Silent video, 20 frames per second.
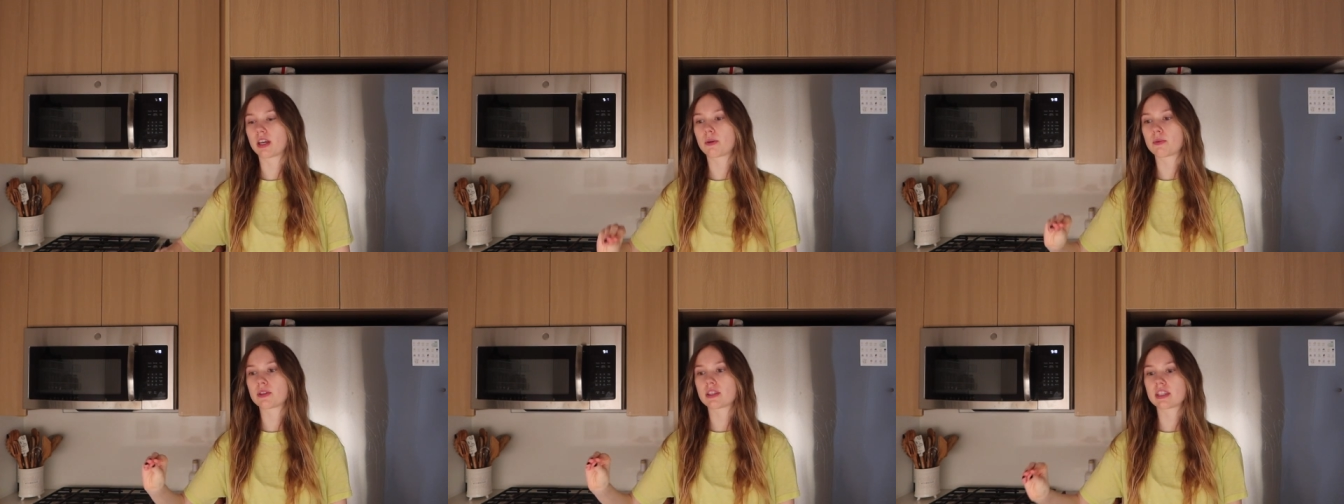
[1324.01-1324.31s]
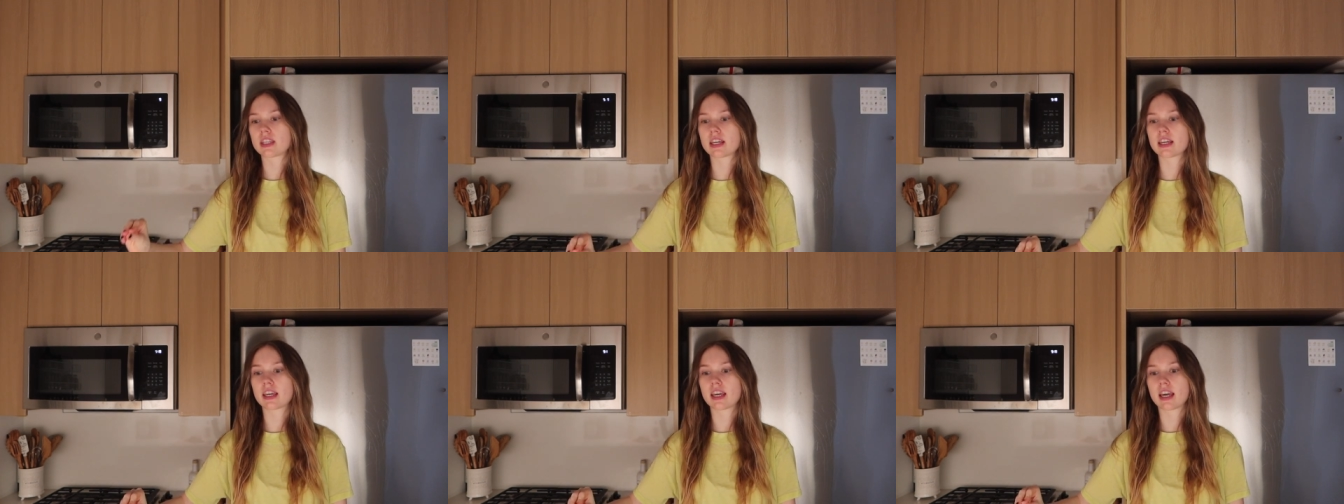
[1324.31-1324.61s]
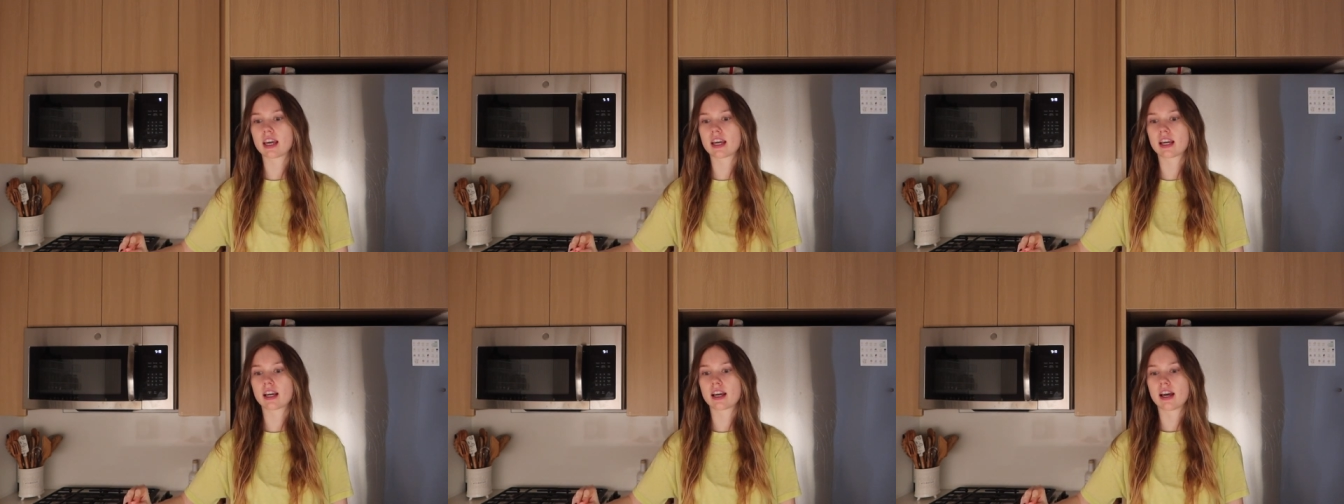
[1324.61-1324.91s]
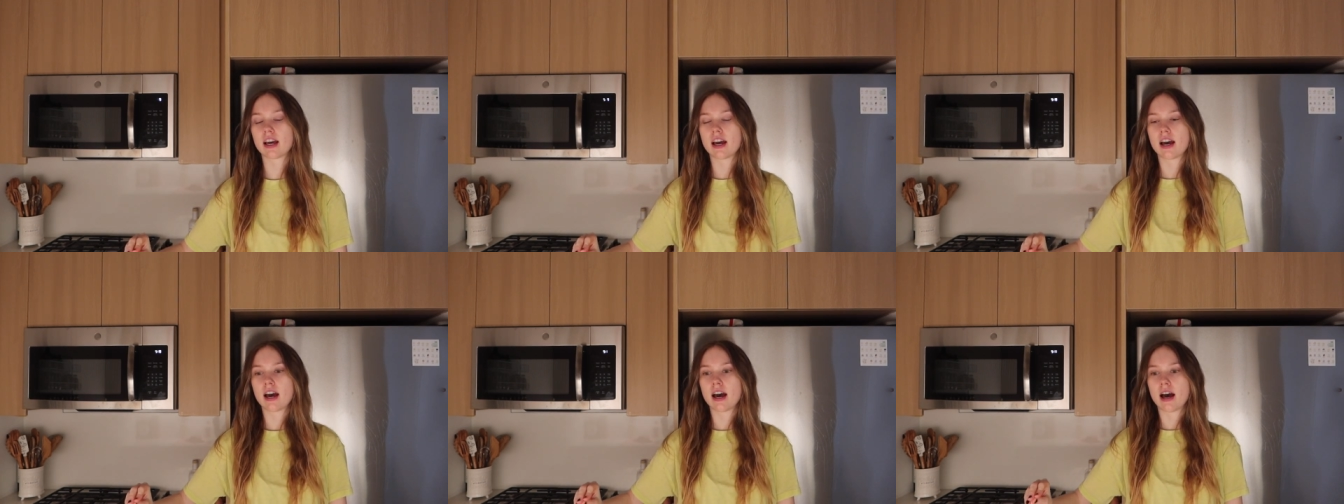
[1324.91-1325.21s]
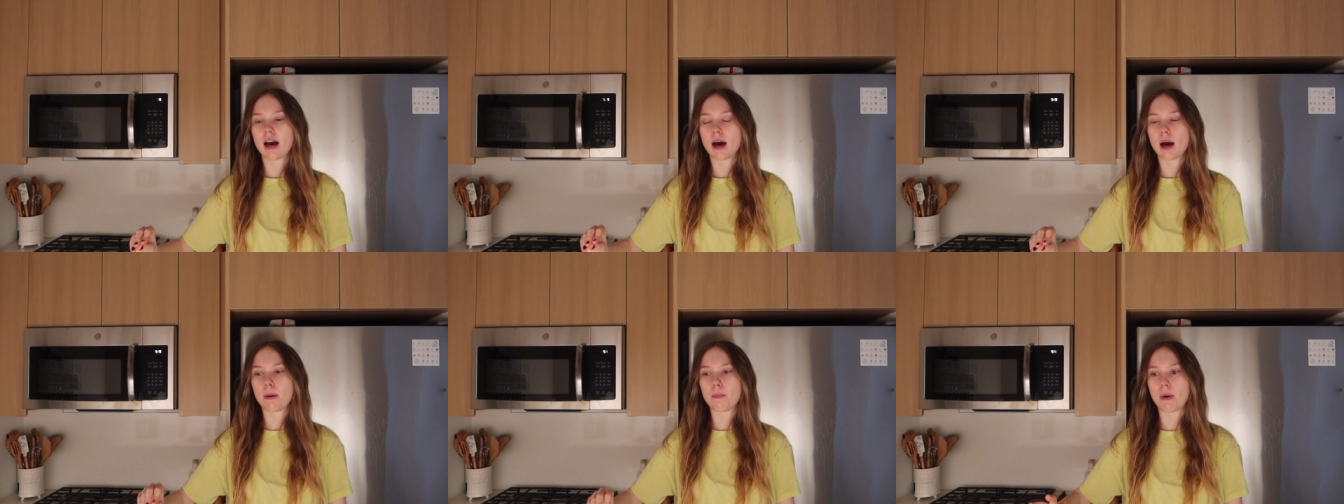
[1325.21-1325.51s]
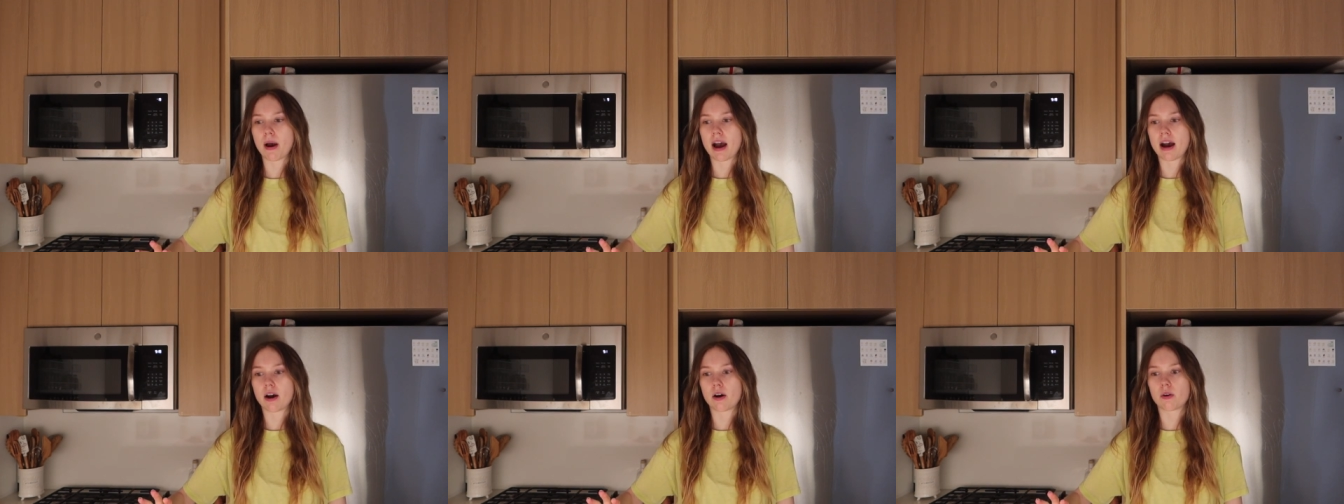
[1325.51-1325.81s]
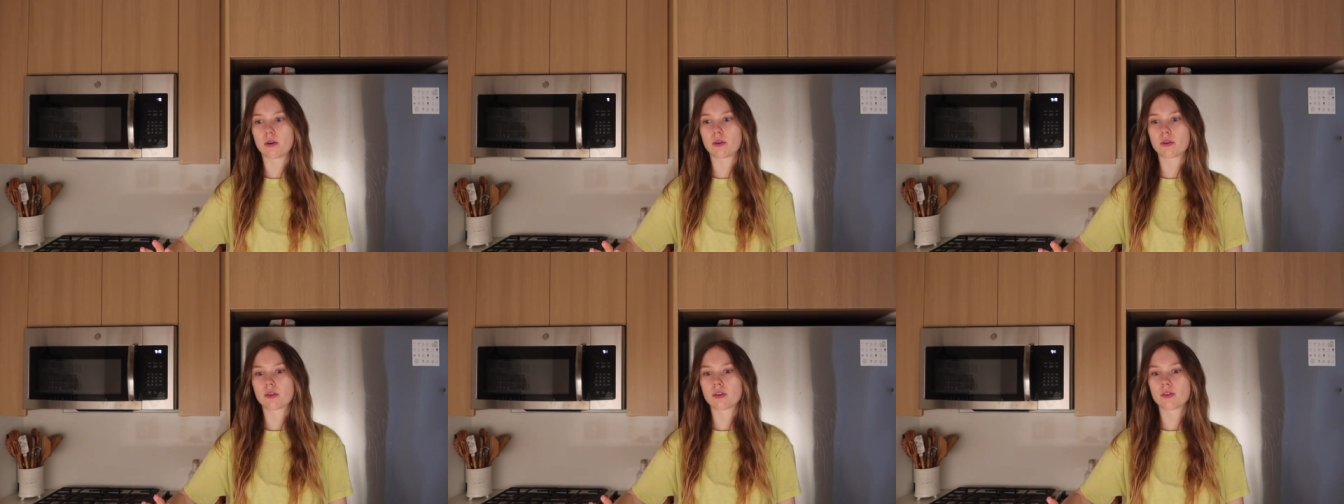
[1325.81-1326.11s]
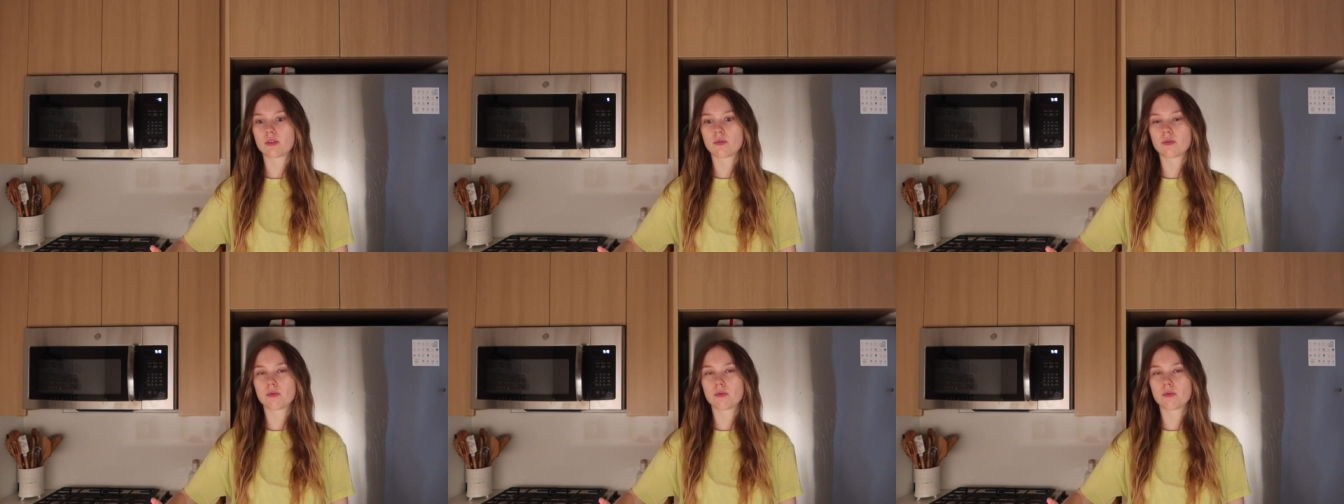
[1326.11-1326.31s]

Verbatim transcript: I was thinking about